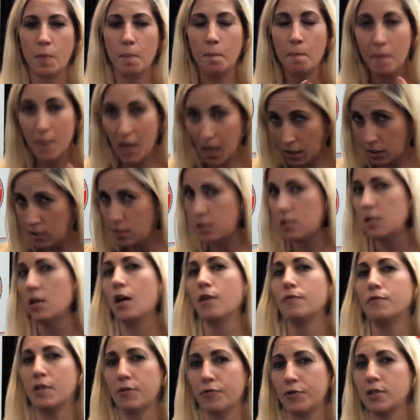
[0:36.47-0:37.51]
mix
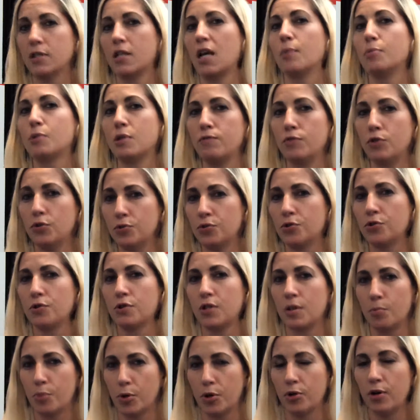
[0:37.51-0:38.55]
of different types of
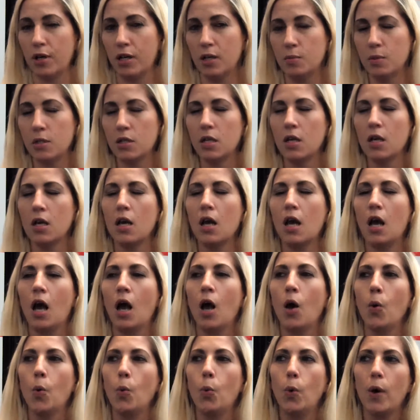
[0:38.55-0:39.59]
users and programs.
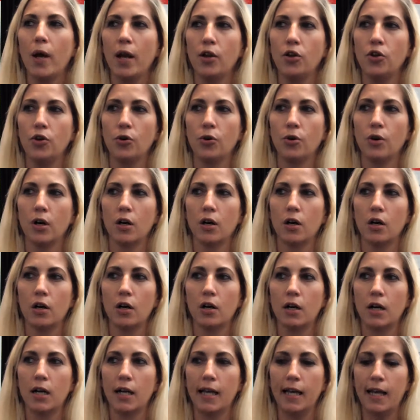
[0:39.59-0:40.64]
When
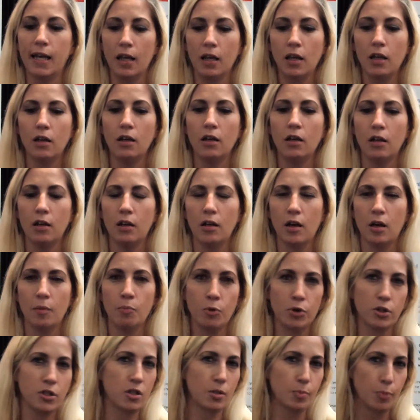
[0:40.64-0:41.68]
you're in a
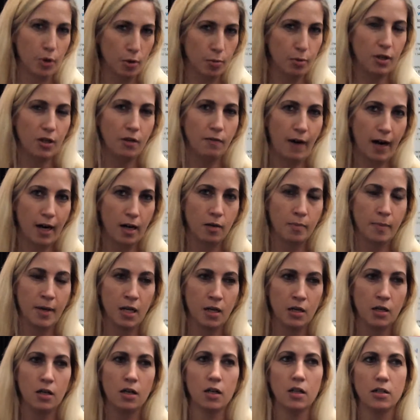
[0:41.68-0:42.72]
more suburban
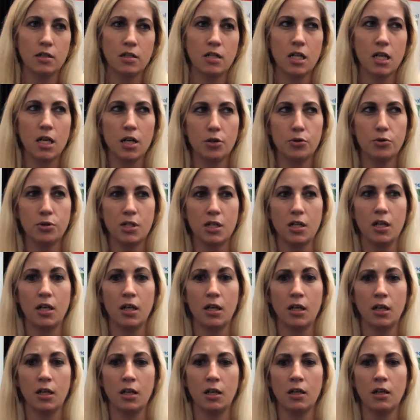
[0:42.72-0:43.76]
environment, TOD,
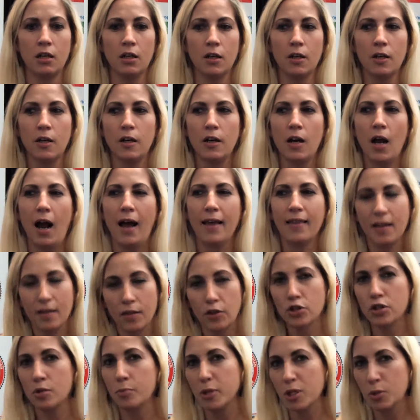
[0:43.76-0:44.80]
I think
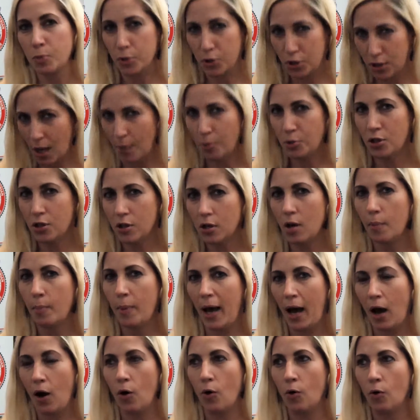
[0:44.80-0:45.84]
there's a misperception
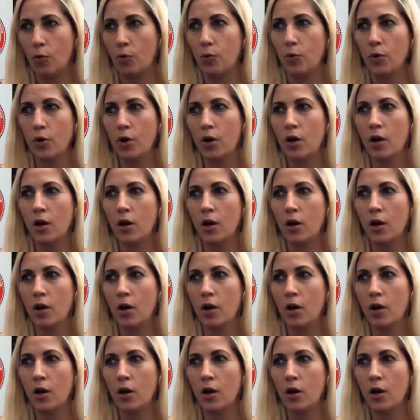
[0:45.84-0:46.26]
about